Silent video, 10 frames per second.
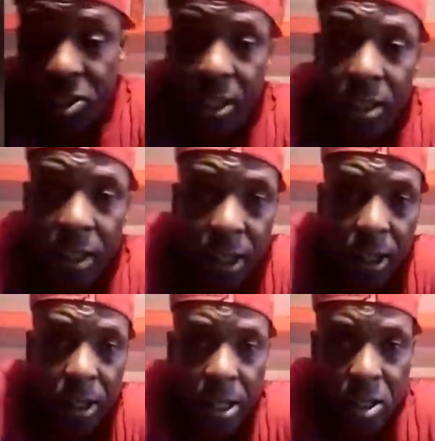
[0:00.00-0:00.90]
said,
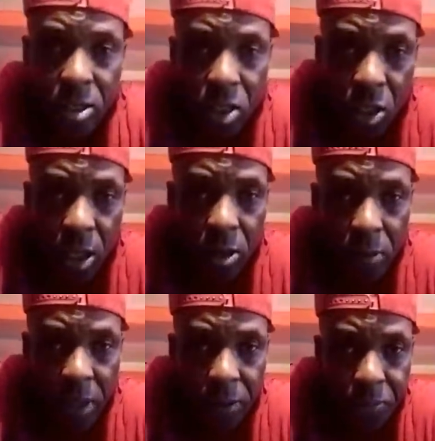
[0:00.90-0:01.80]
ladies and
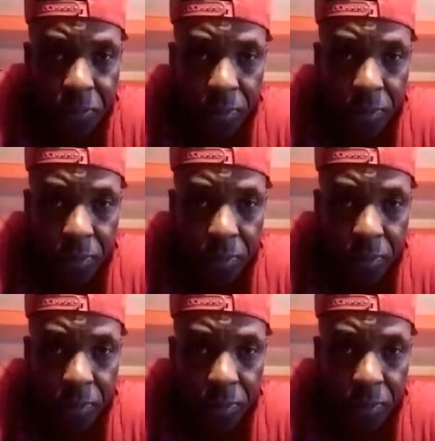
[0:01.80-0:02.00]
gentlemen,